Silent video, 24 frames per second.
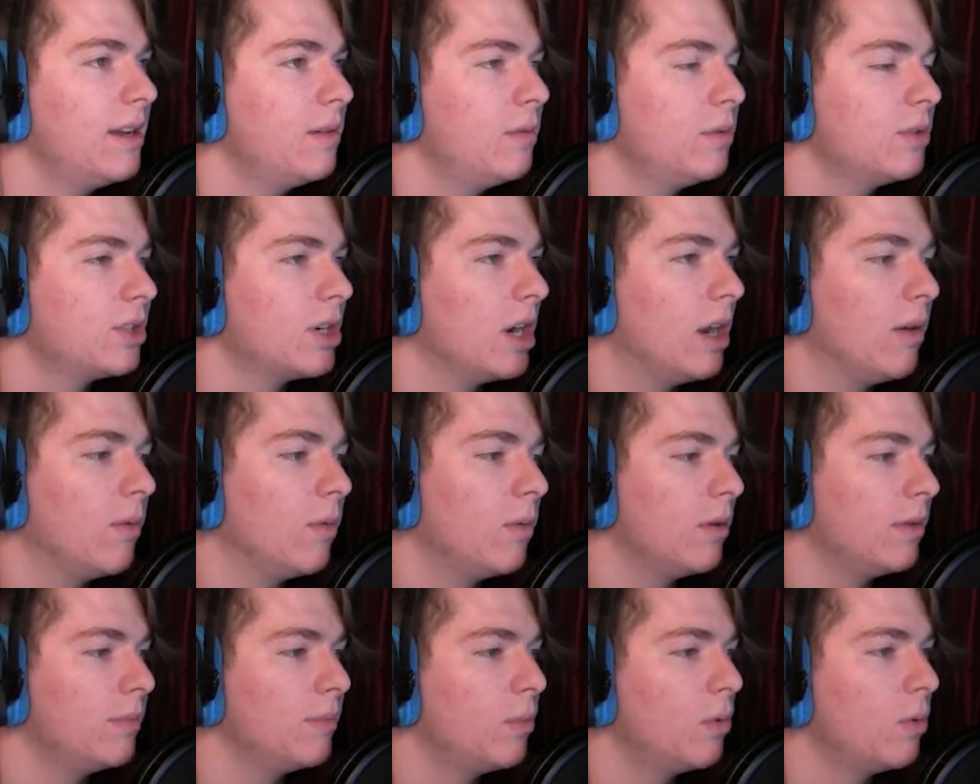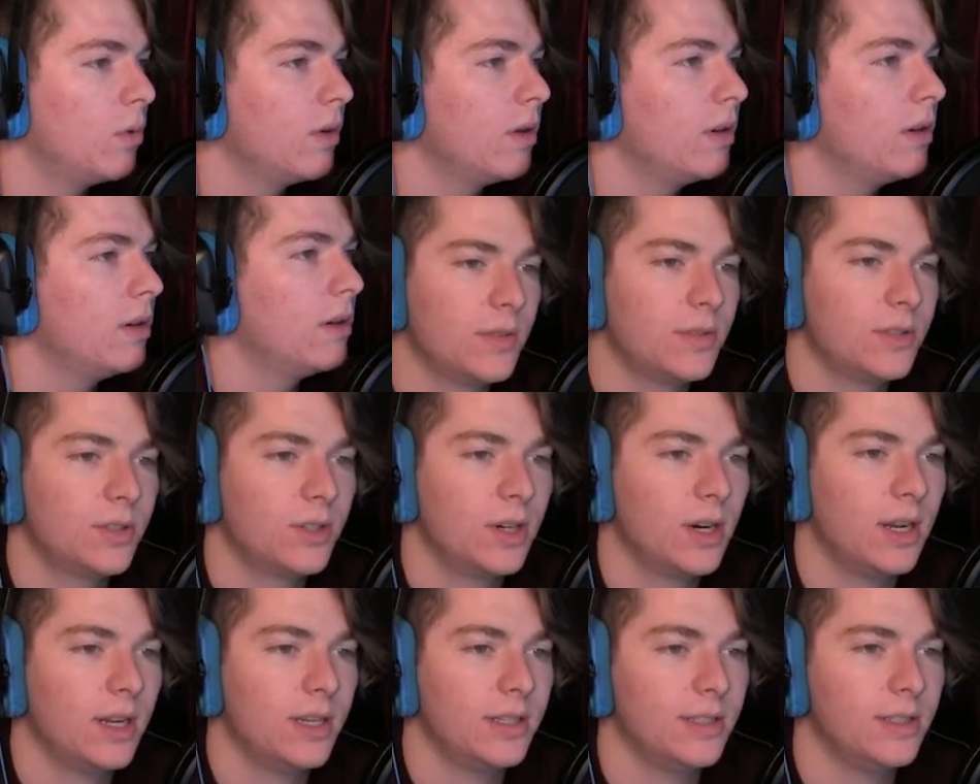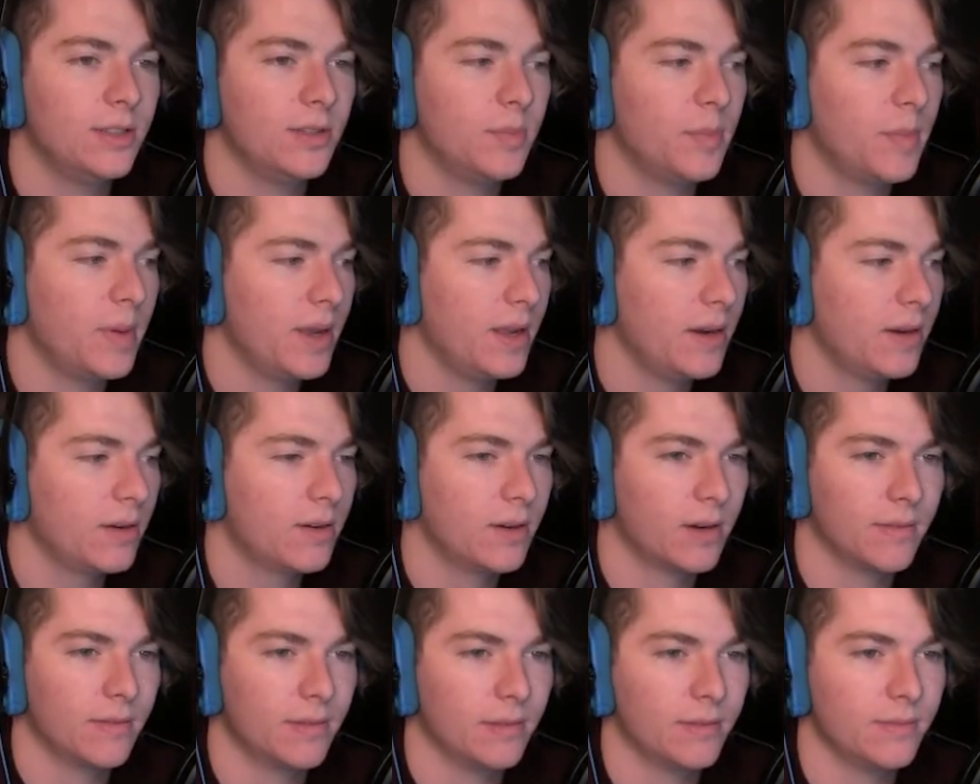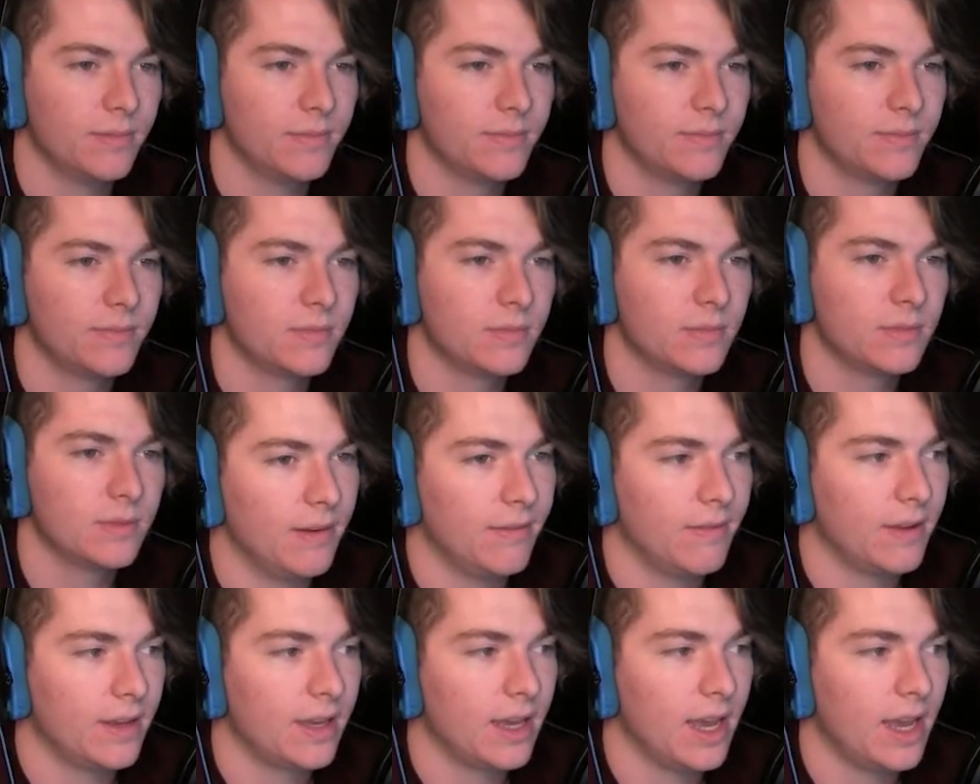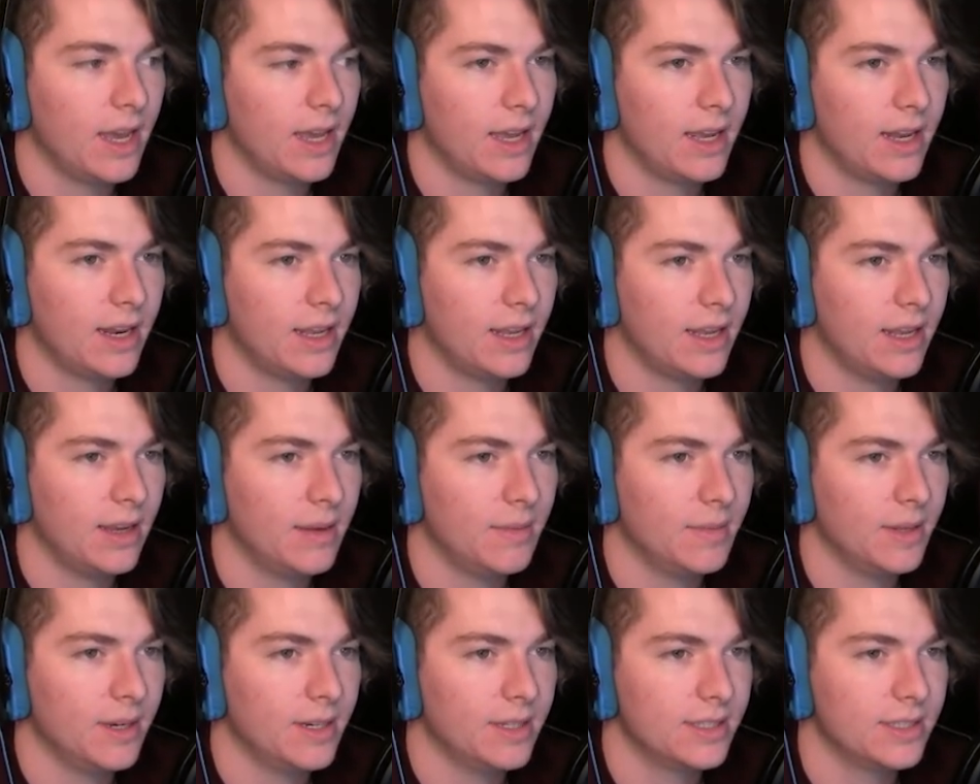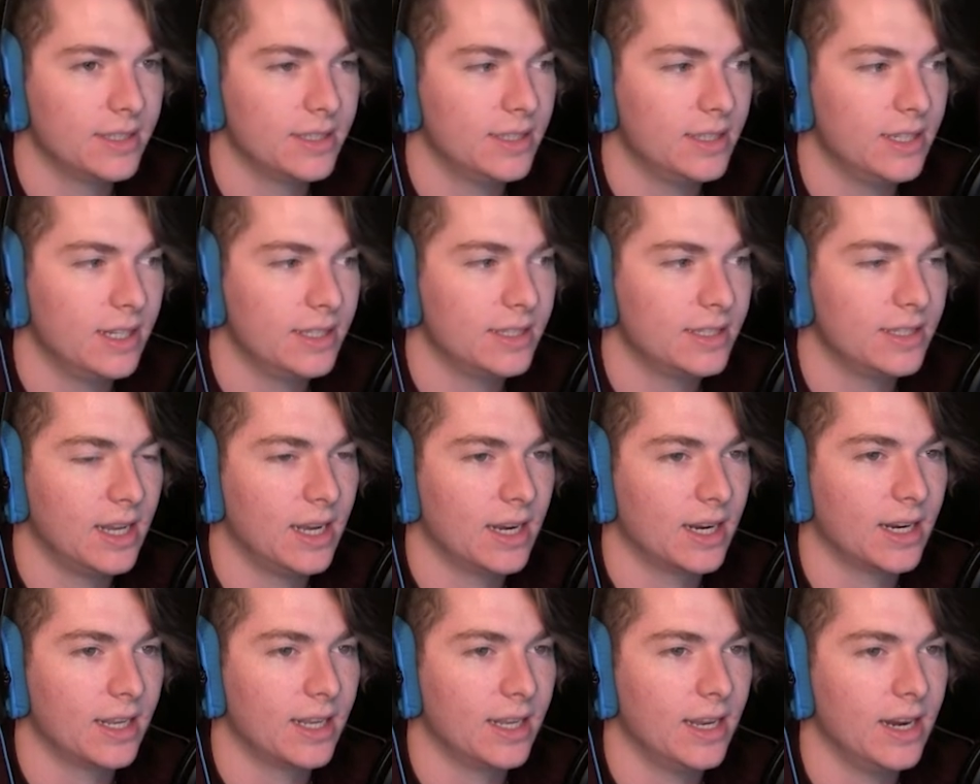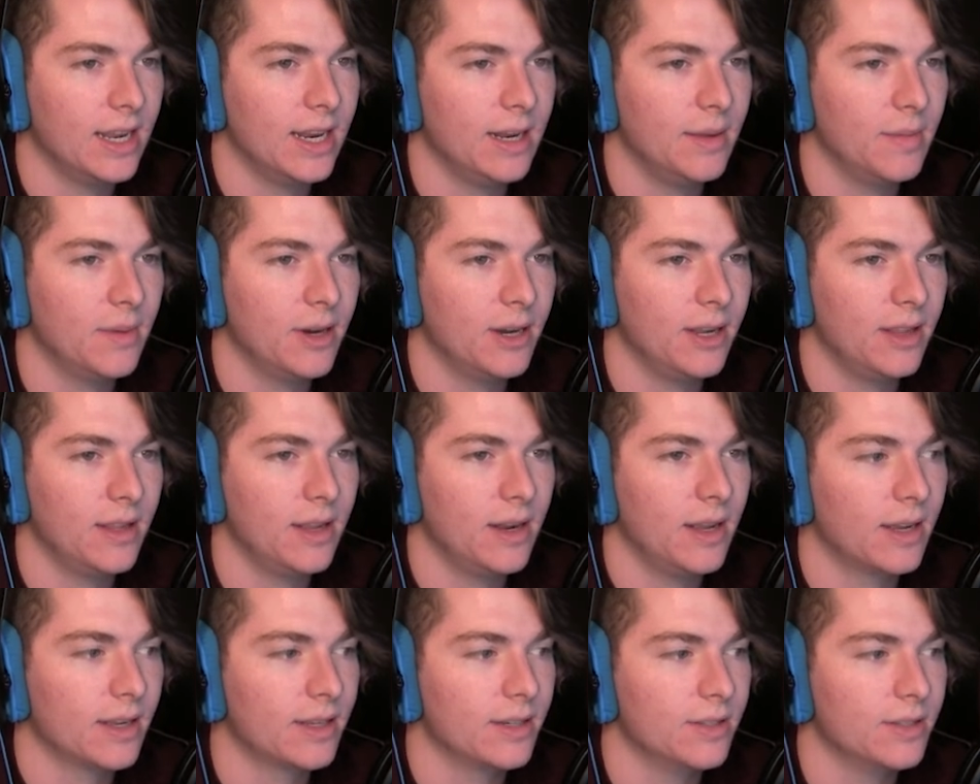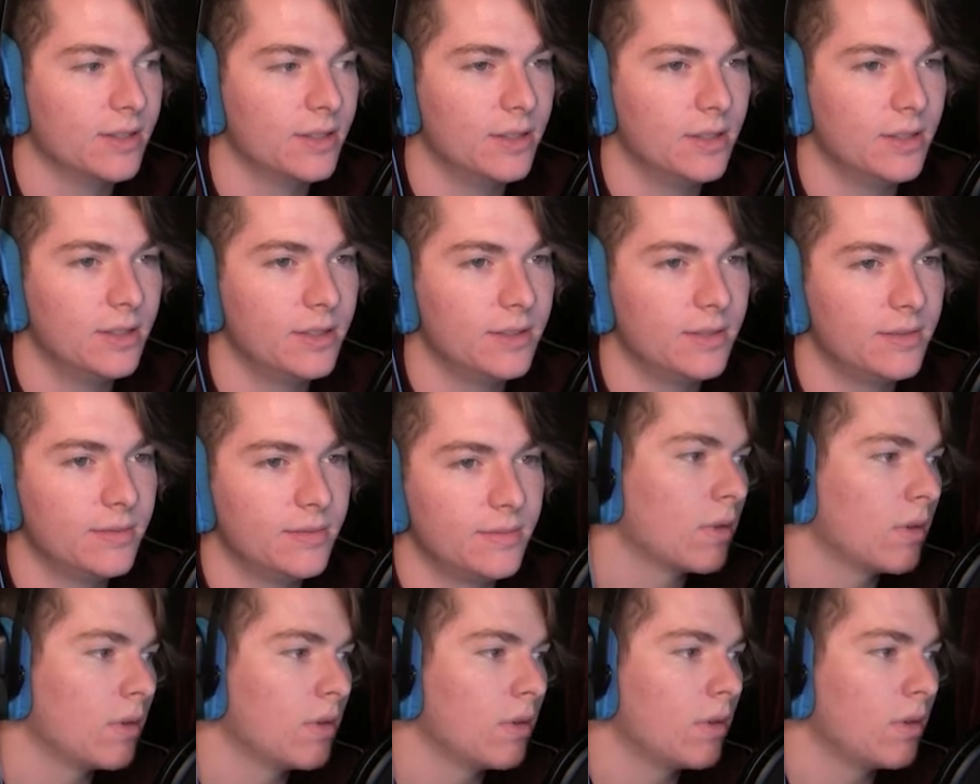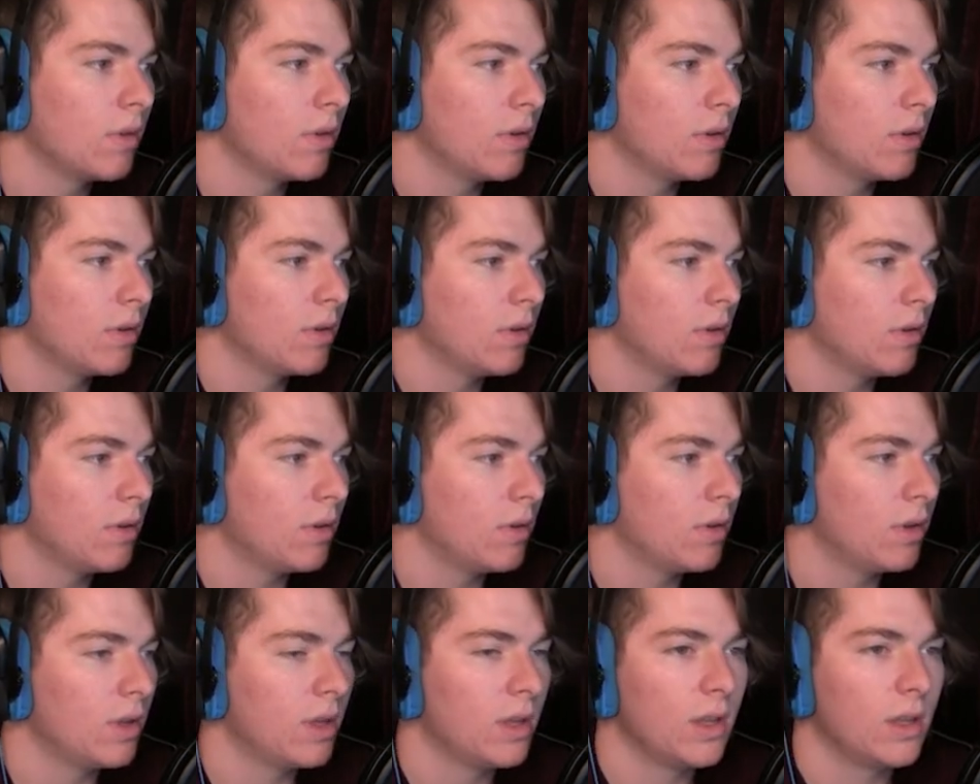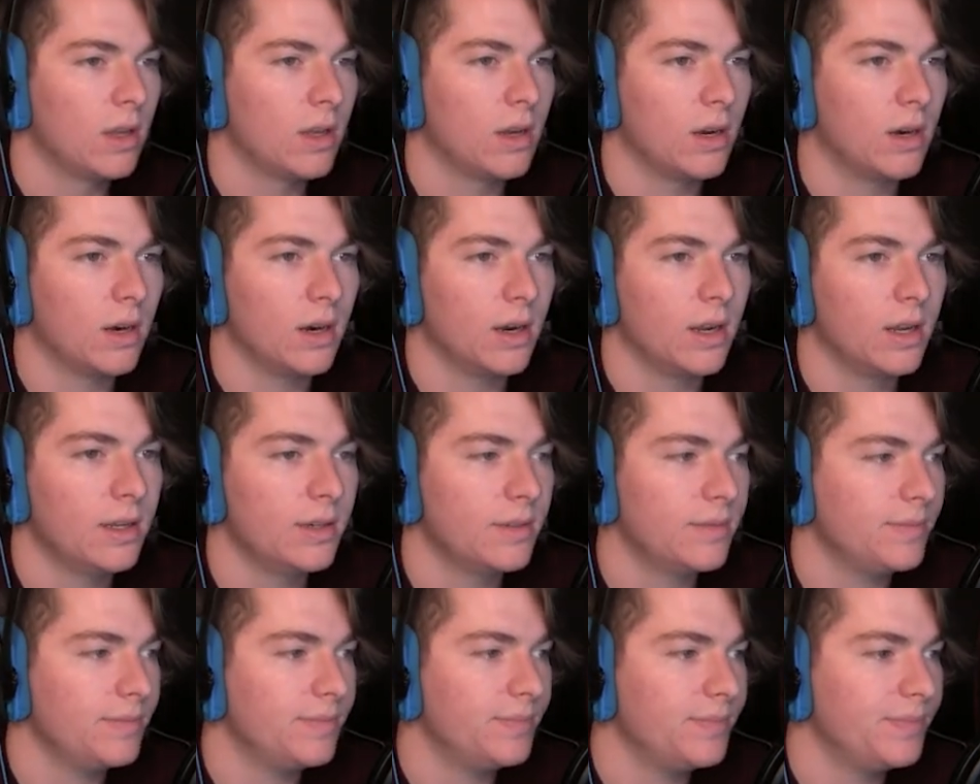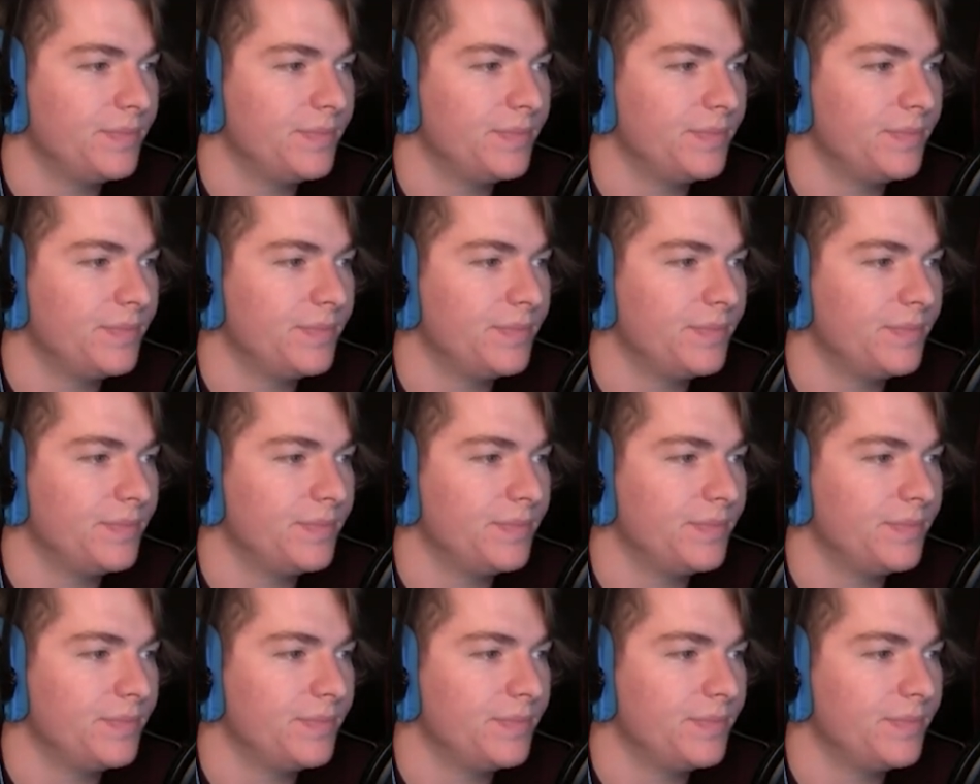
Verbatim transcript: Uh, we'll try one more. Try and do Peter Griffin. And if we can't get him, then it's it's not gonna get anybody that I can draw. All right.